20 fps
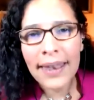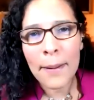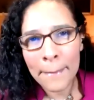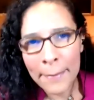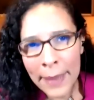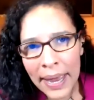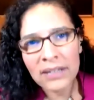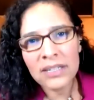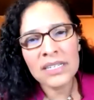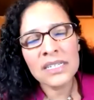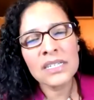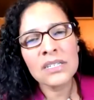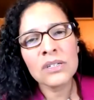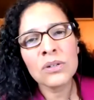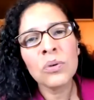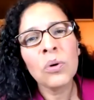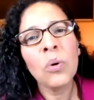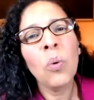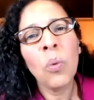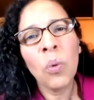meant
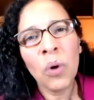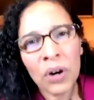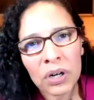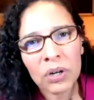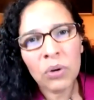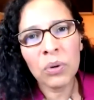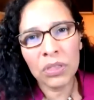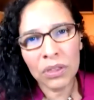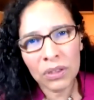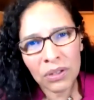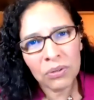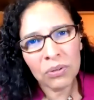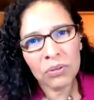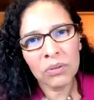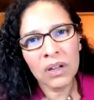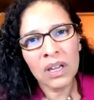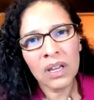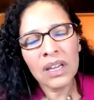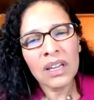to work with you.